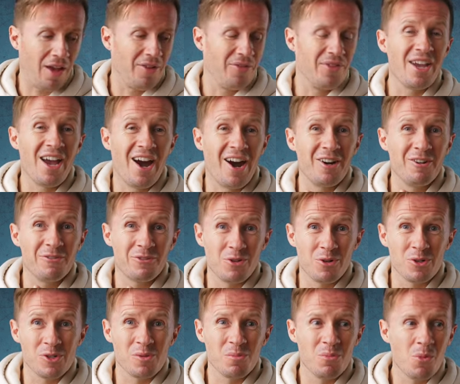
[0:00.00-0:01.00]
They are of
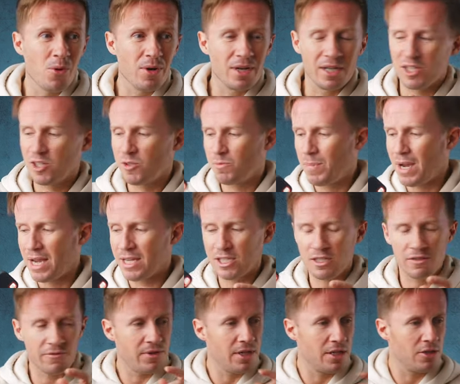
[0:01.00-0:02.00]
course more
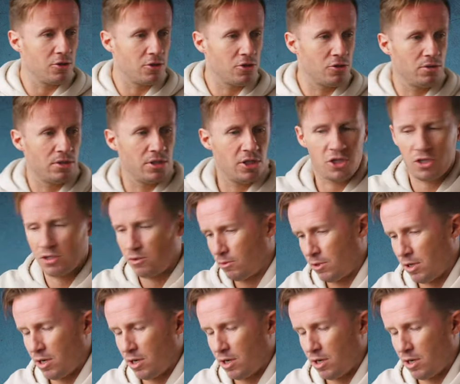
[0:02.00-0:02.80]
expensive than your traditional